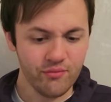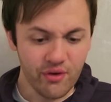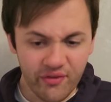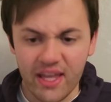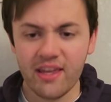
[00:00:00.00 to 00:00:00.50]

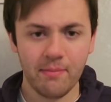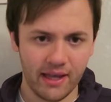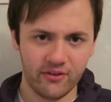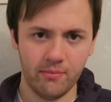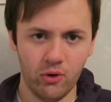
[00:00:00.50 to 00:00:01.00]
Raphinha
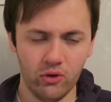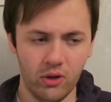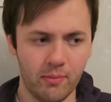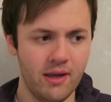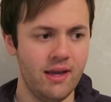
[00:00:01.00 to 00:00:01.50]
picks the
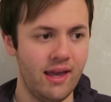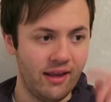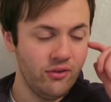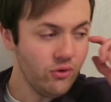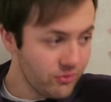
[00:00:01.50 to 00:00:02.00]
ball up.
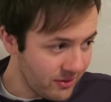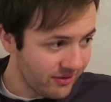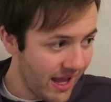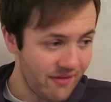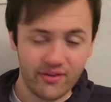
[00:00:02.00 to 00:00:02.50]
He's looked to
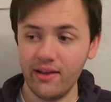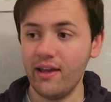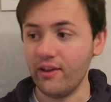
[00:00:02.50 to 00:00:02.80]
his left.